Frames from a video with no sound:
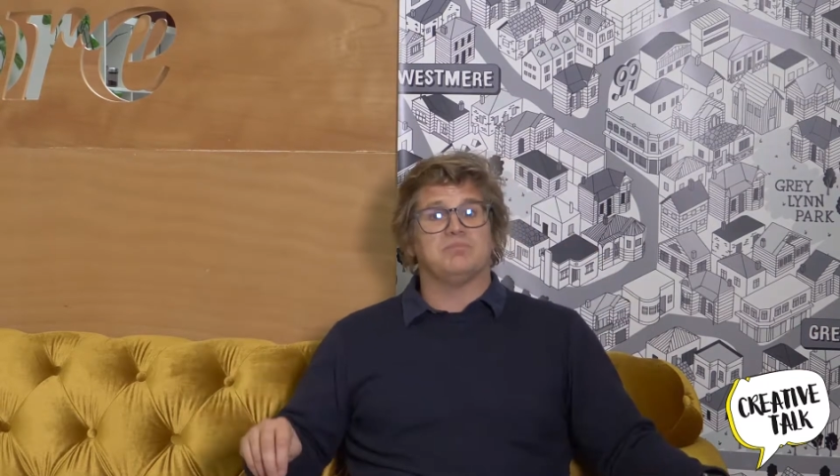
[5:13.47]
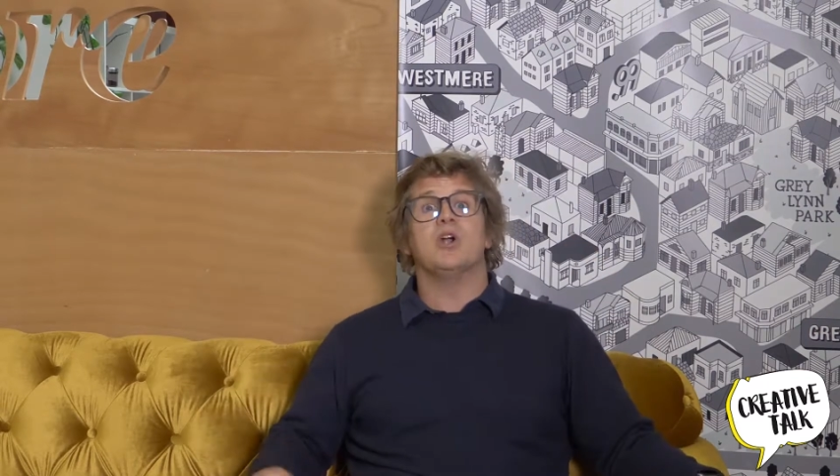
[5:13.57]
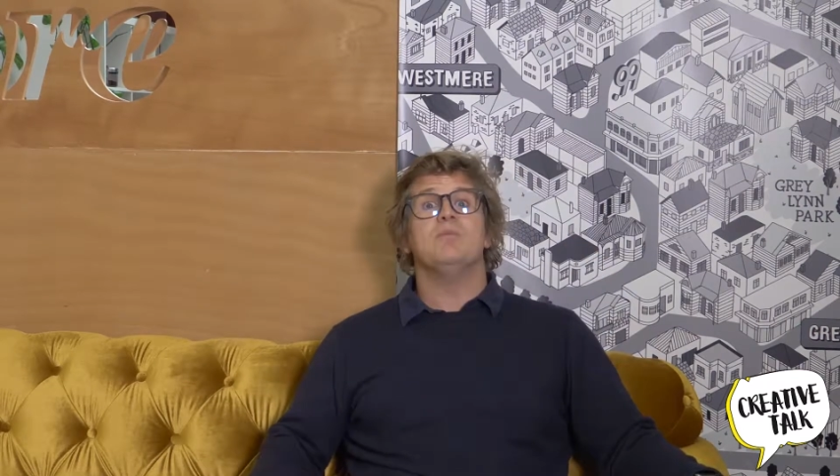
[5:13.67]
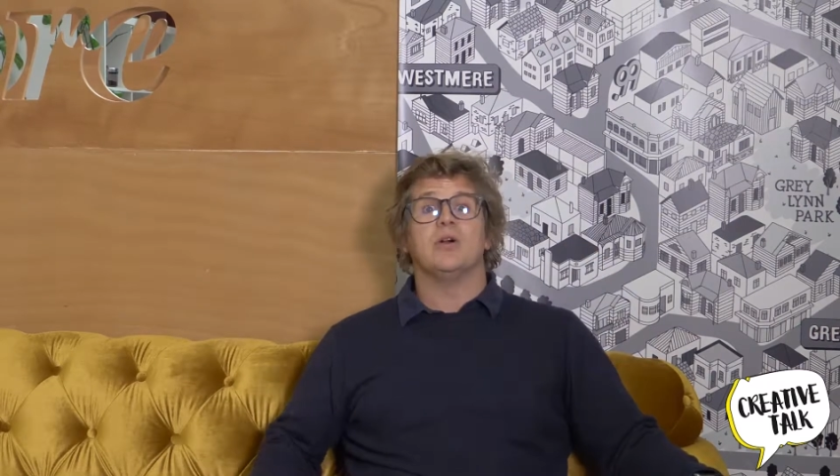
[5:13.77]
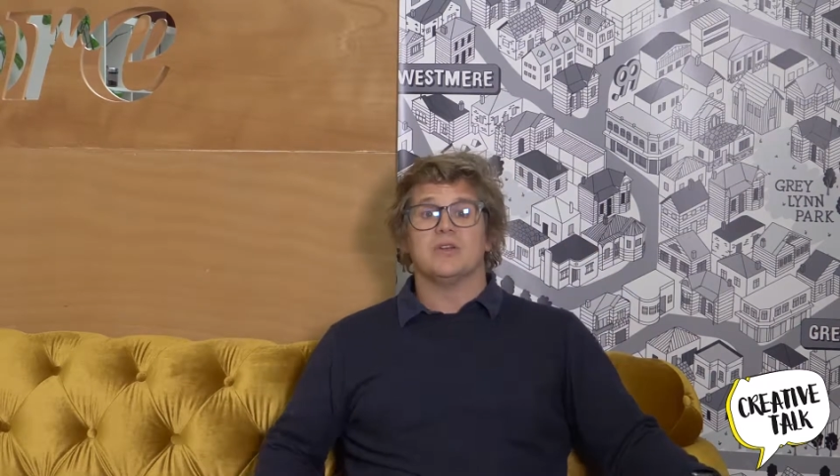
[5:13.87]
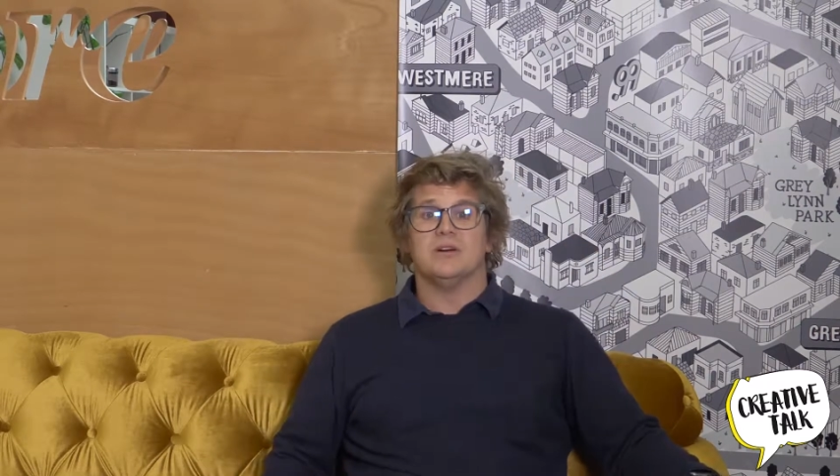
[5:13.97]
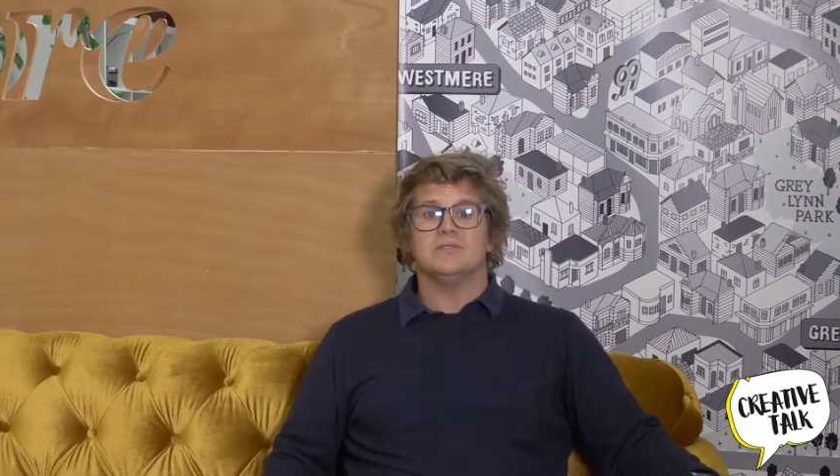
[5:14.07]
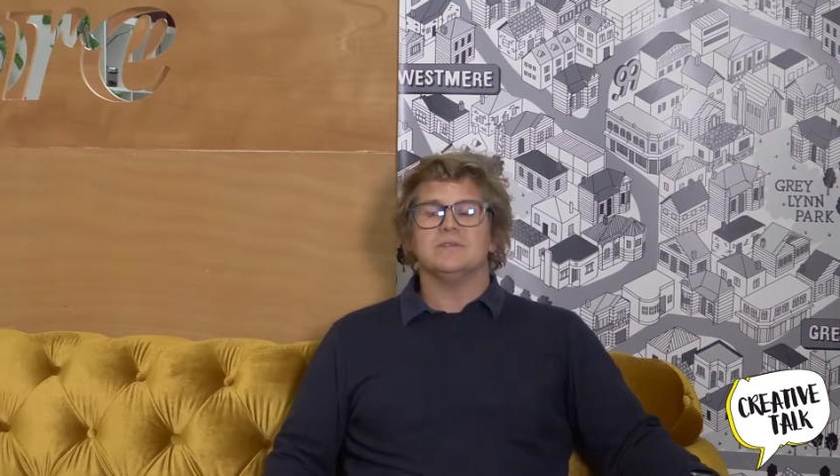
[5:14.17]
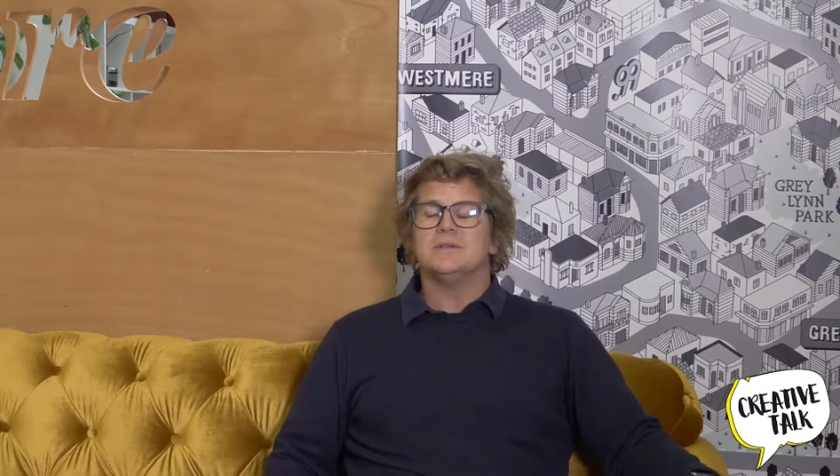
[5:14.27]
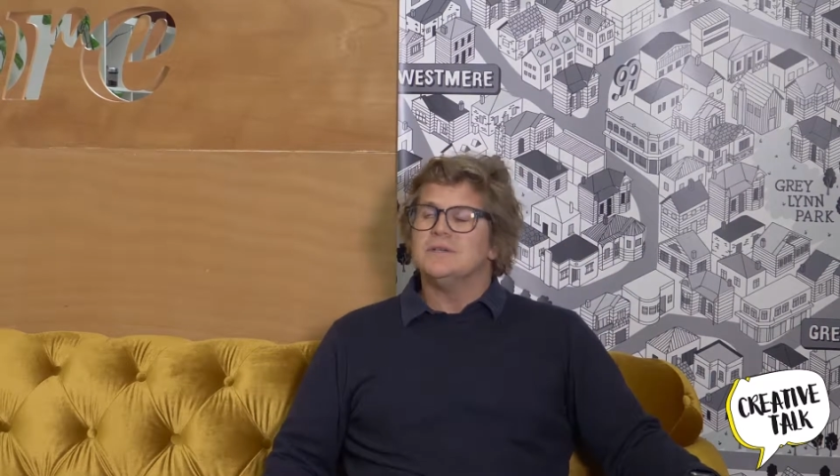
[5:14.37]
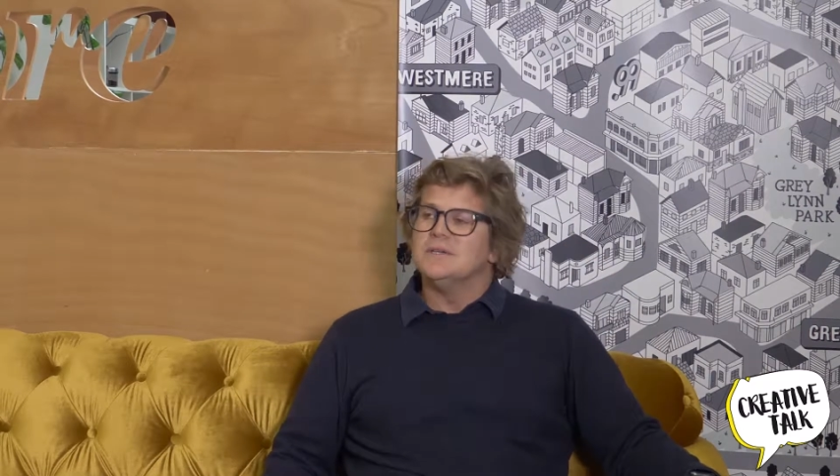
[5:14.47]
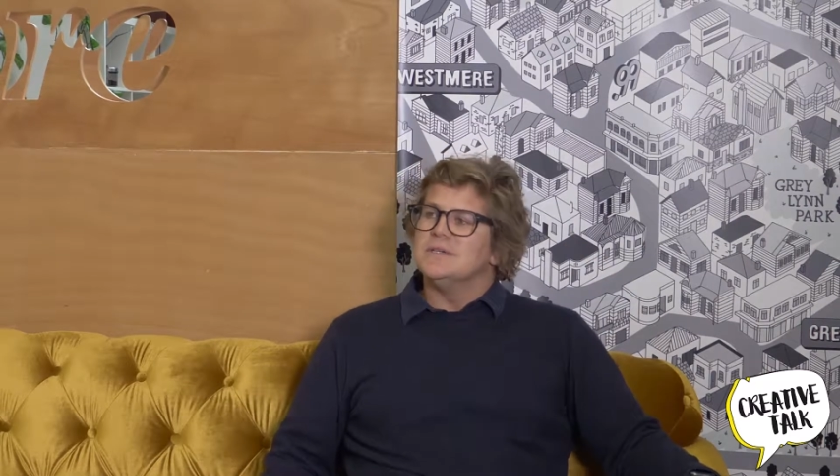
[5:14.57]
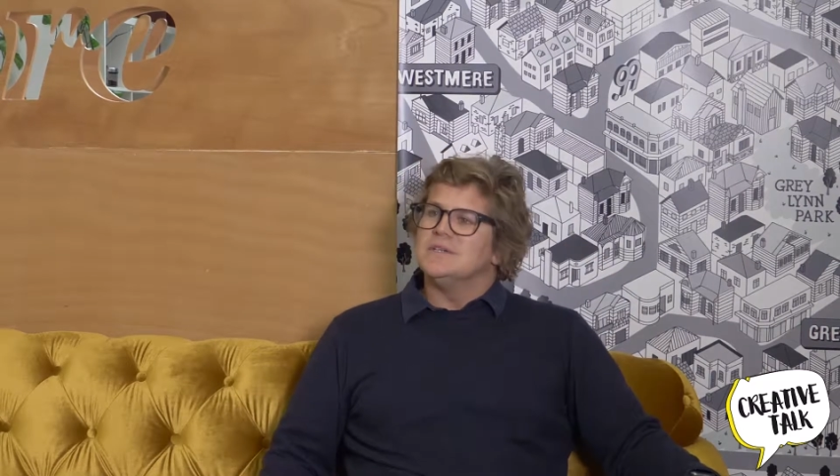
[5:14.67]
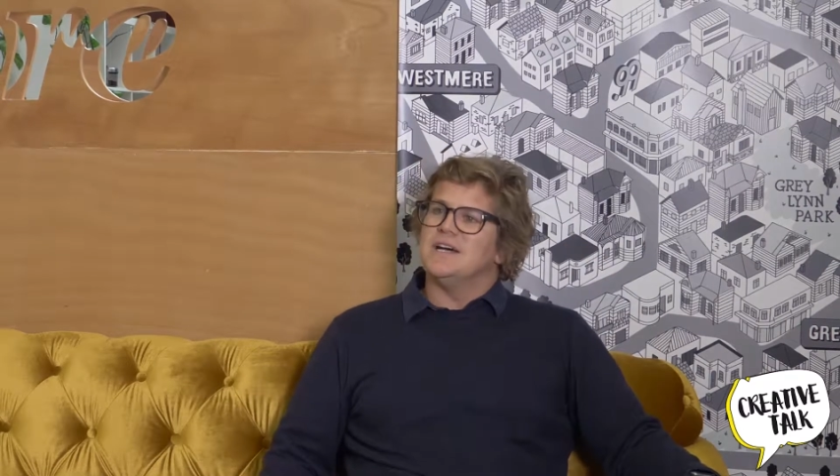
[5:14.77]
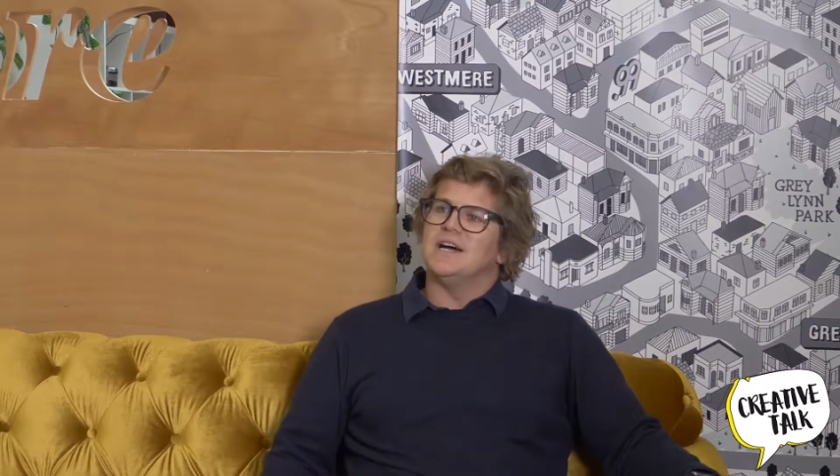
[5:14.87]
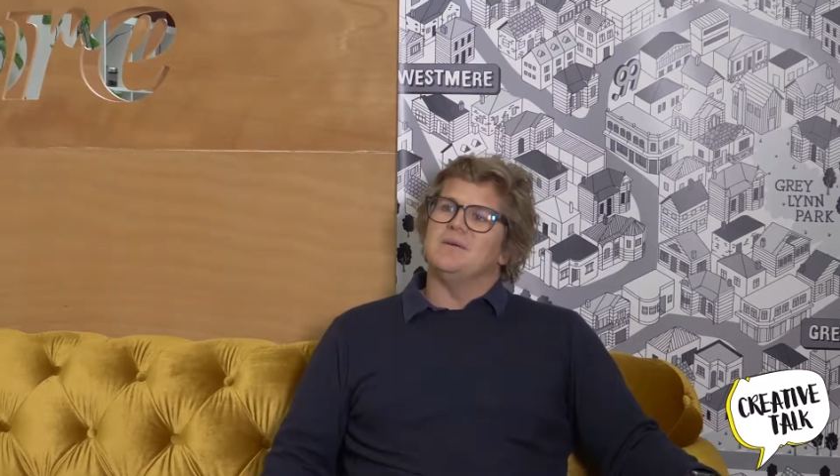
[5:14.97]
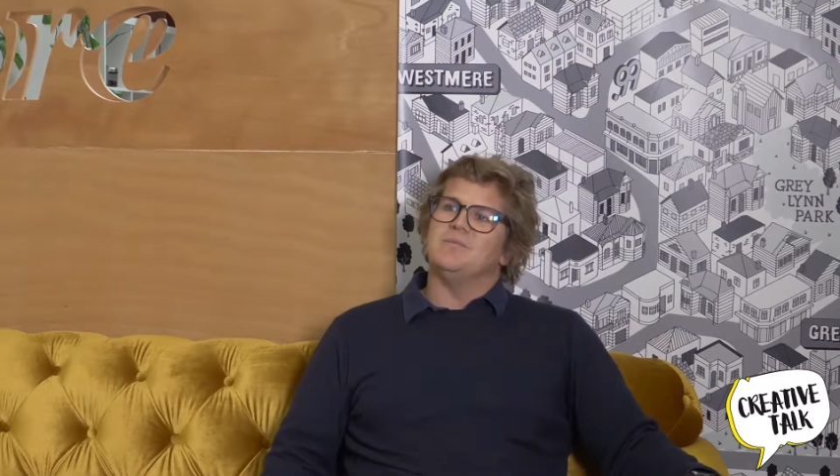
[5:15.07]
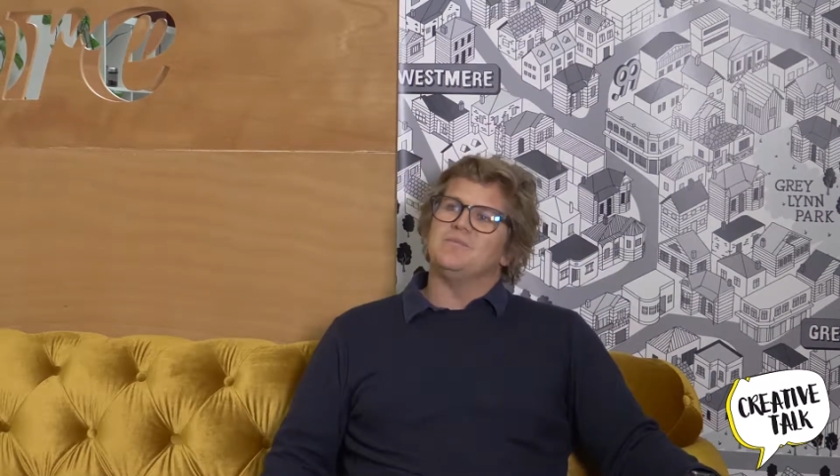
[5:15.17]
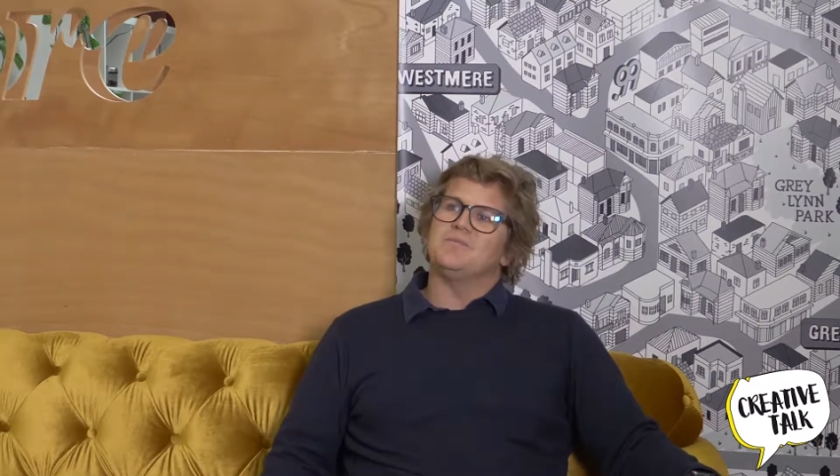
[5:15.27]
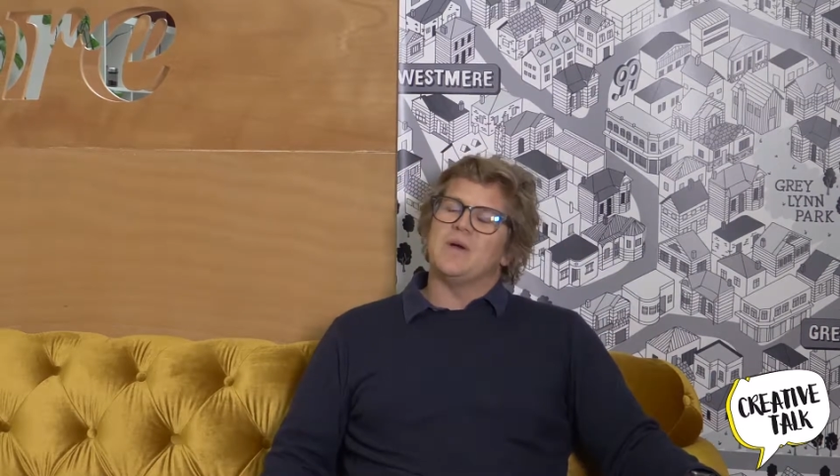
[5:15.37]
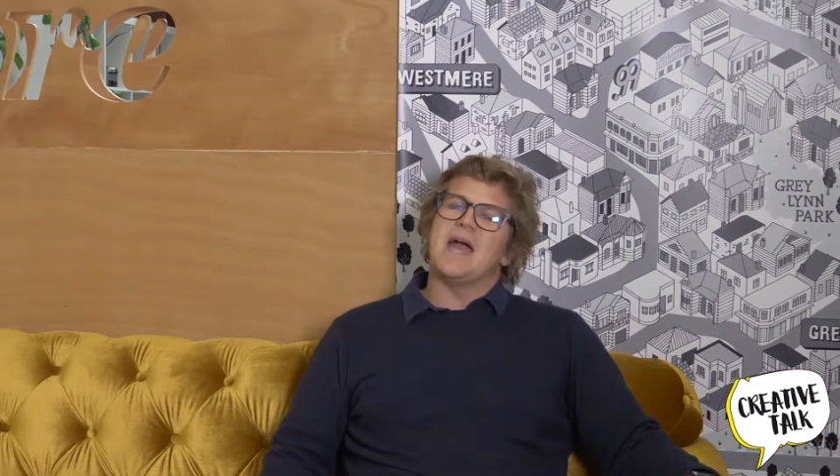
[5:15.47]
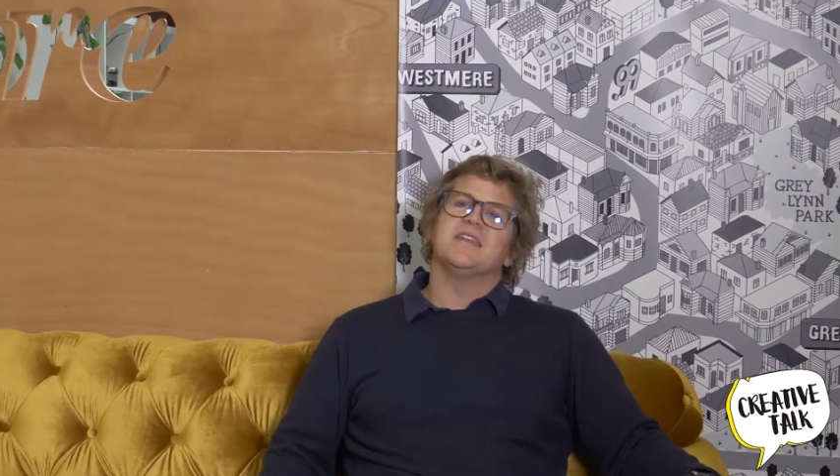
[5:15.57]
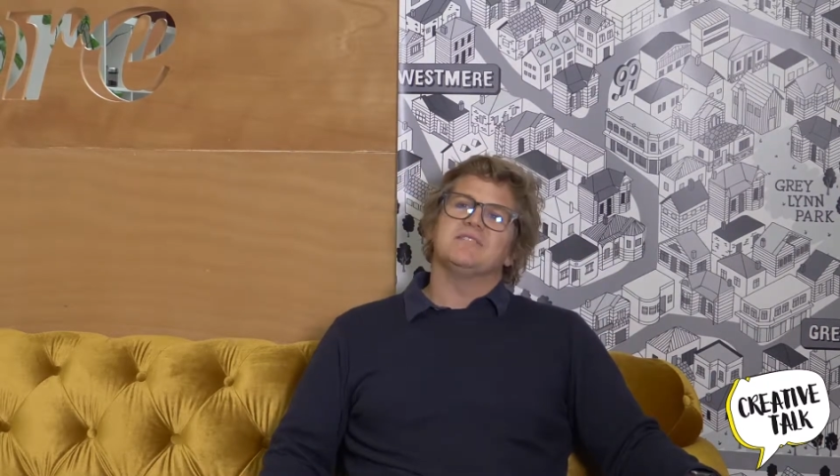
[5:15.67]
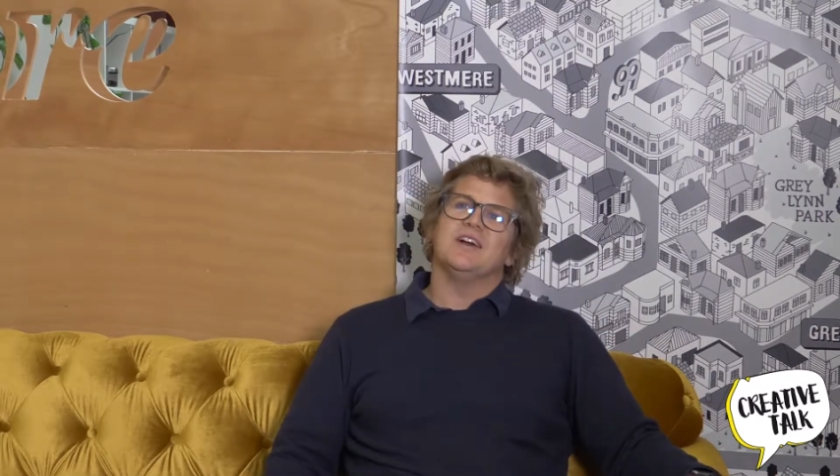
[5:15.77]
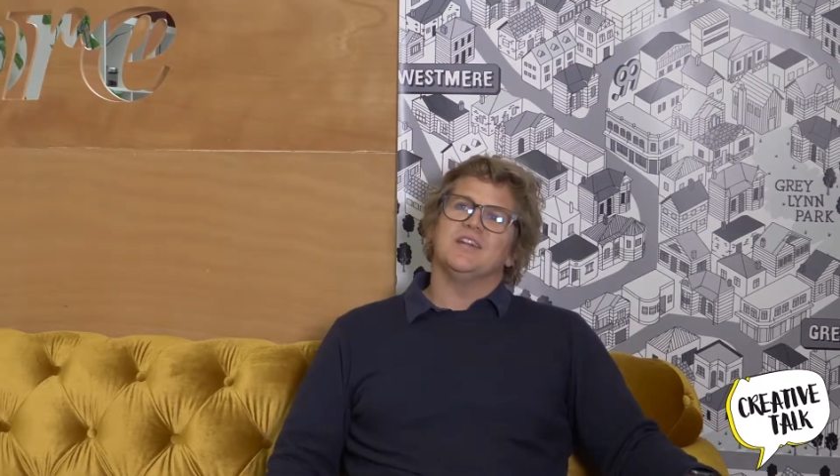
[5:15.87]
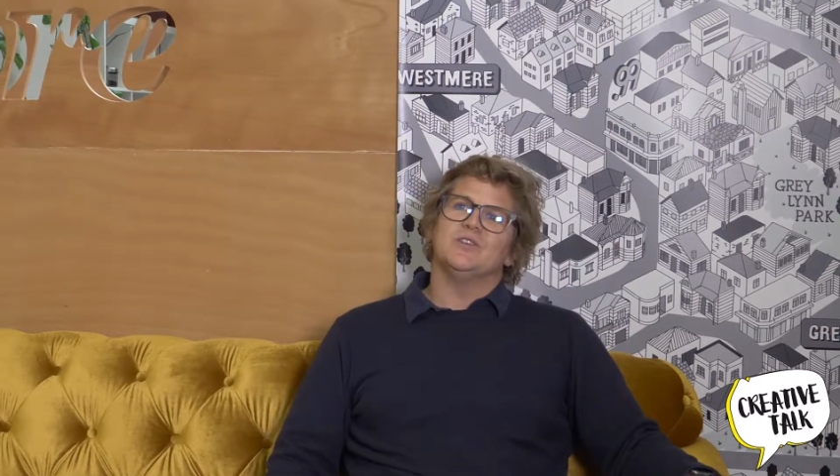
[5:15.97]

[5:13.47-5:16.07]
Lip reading: promo code. Adding value.